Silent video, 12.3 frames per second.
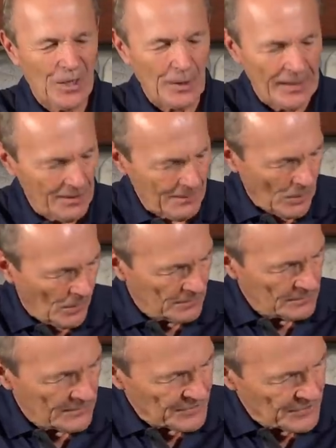Okay, here we go.
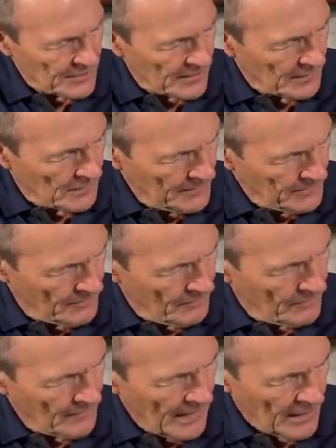This is a good one.
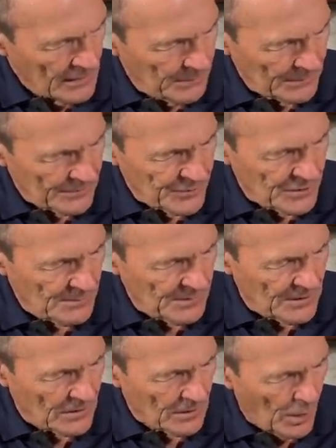How to put the
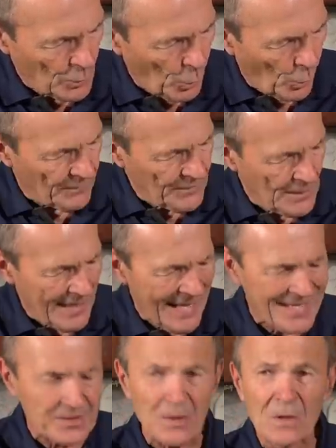scuba gear on over your
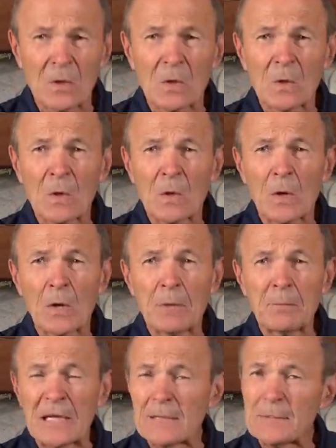head.
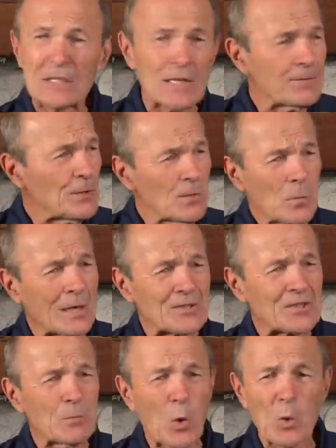Maybe if you watch
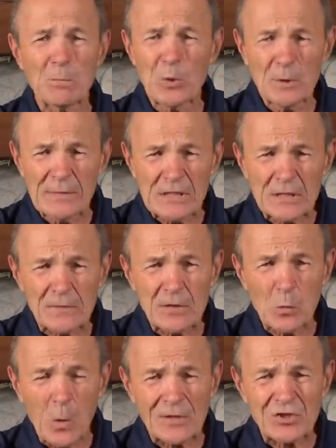some old movies, if
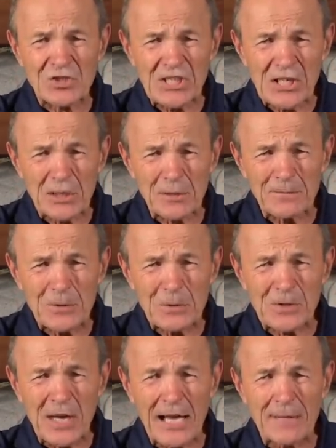you watch Sea Hunt a few
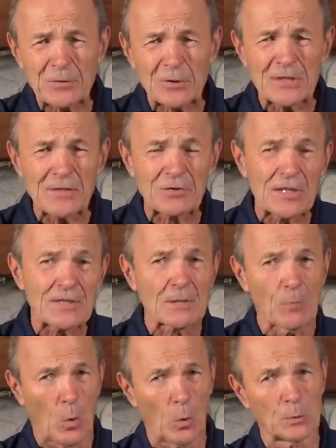times, or you've seen
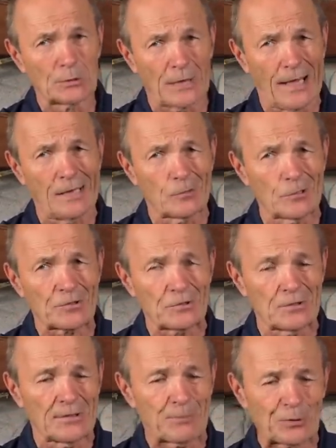some old divers
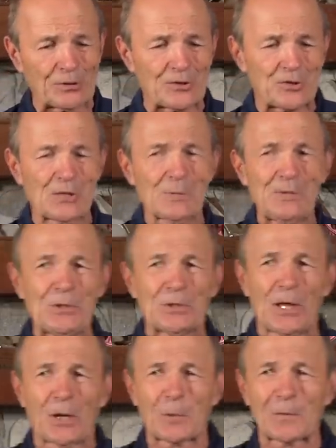and they put the scuba
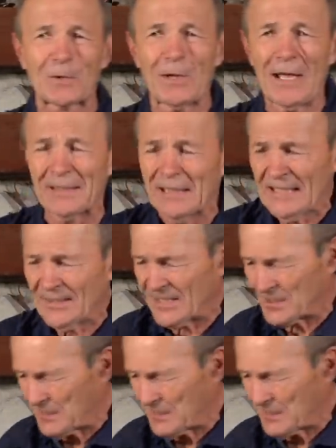unit on over their head, they